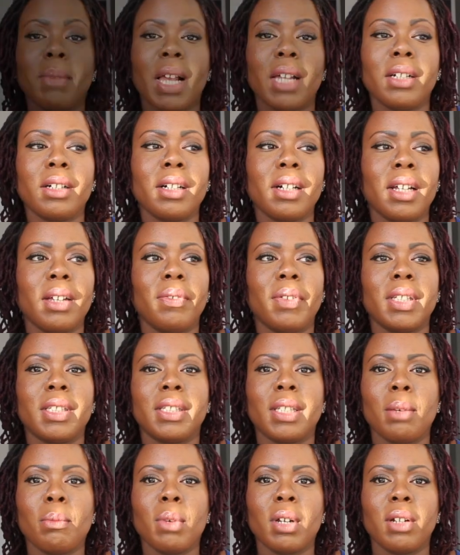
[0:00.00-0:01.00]
matter if
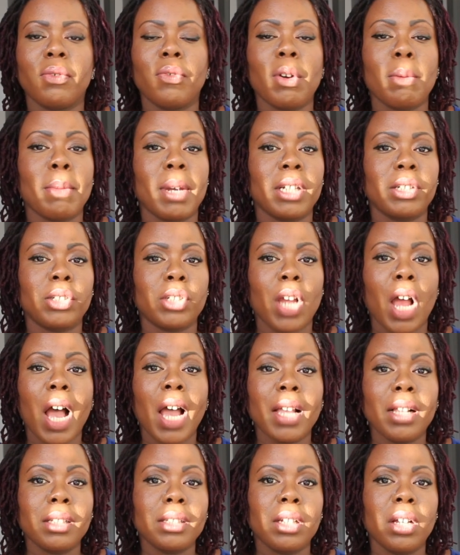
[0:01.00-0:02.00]
it's someone from my
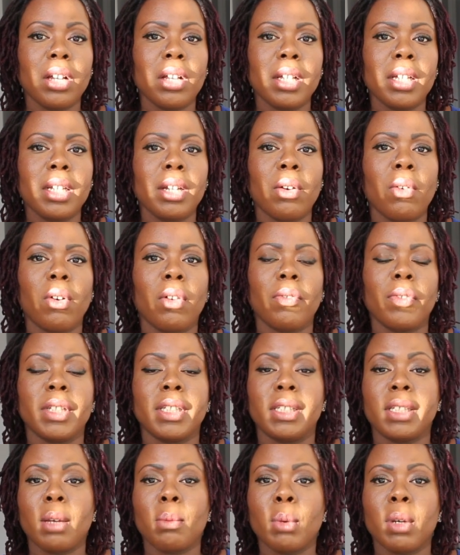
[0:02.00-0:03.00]
childhood or if
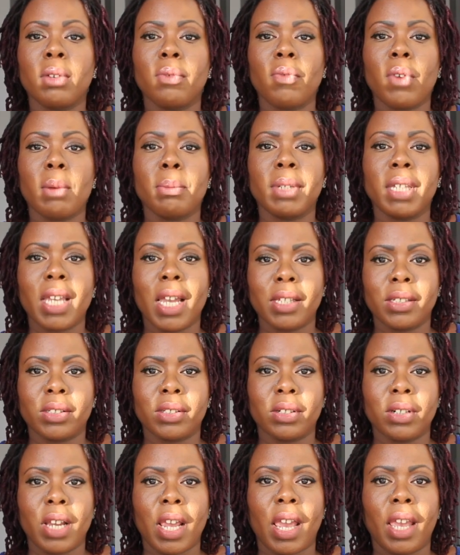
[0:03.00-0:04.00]
it's someone from
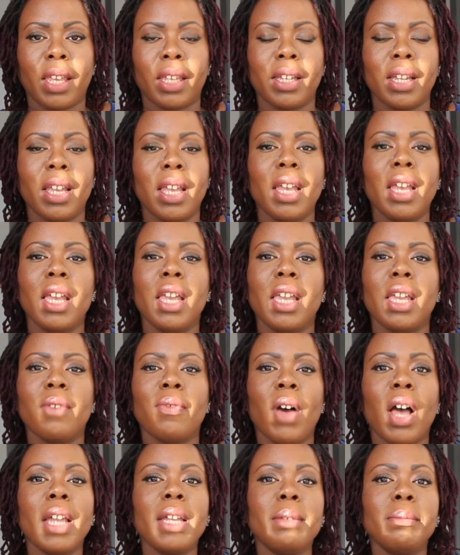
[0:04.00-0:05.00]
yesterday.
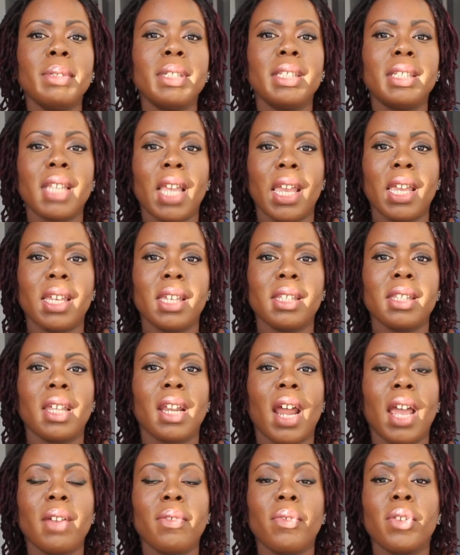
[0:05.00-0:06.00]
If I am saying
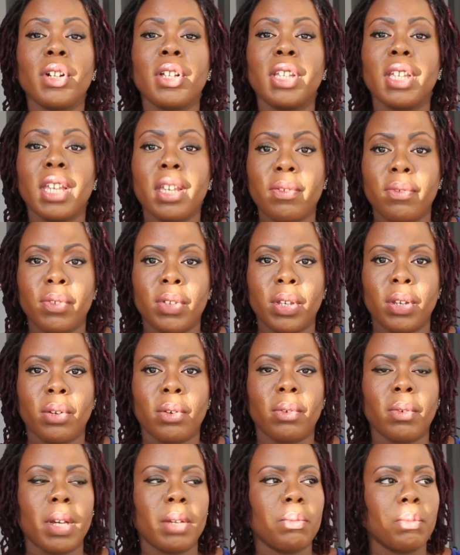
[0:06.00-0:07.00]
that I forgive
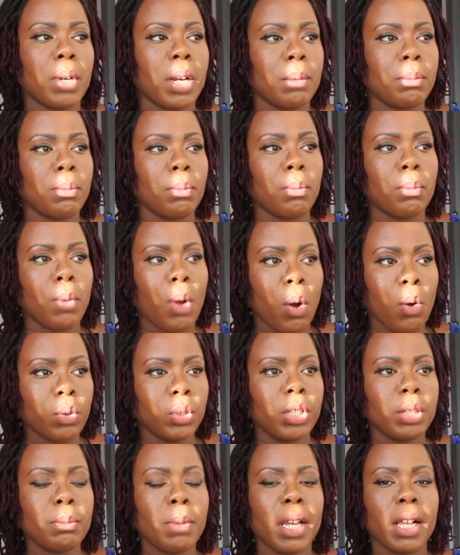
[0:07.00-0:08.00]
you, and when I'm
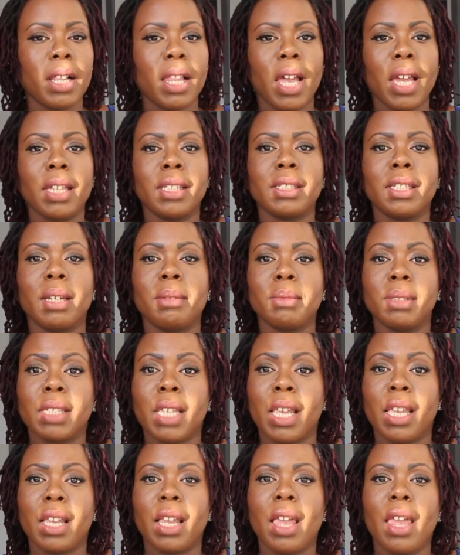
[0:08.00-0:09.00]
coaching my clients, I'm
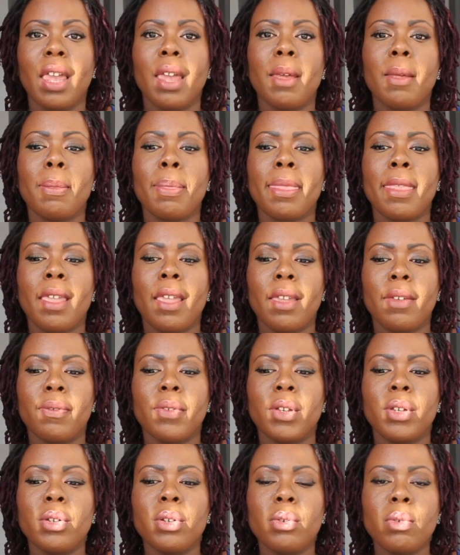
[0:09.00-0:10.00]
saying, if
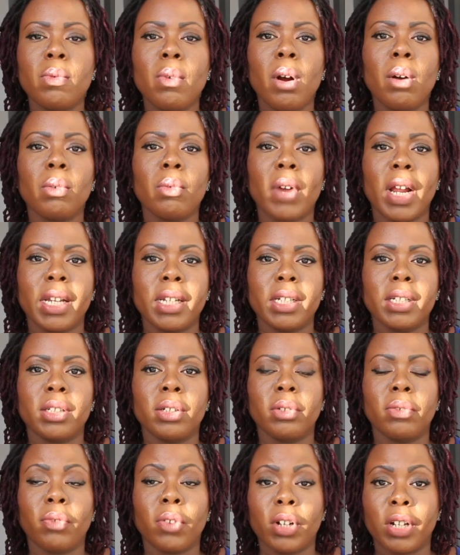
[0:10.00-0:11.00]
you are ready
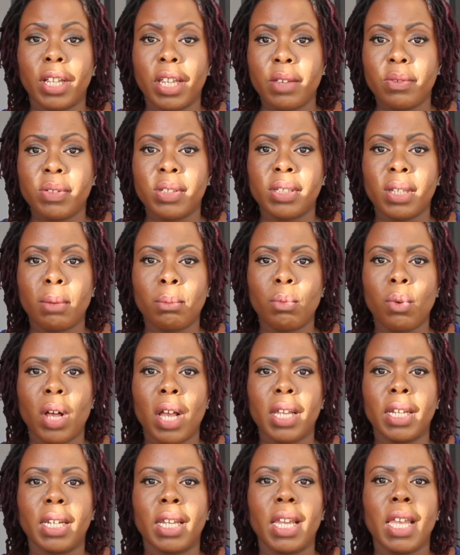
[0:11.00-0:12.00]
to forgive
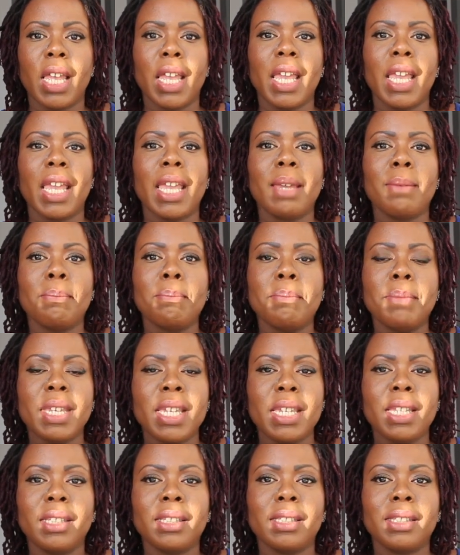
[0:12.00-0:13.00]
someone, it
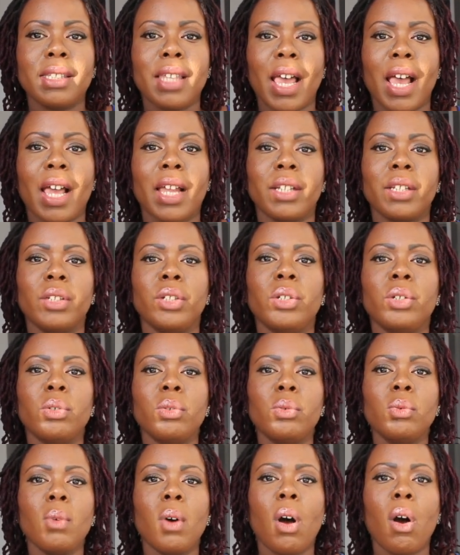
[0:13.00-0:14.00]
means that
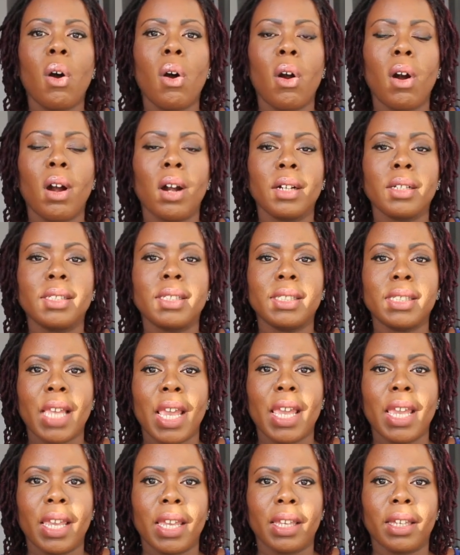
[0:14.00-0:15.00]
you are
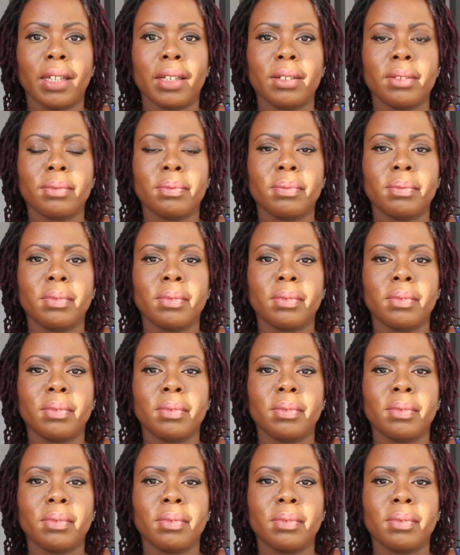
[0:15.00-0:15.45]
saying,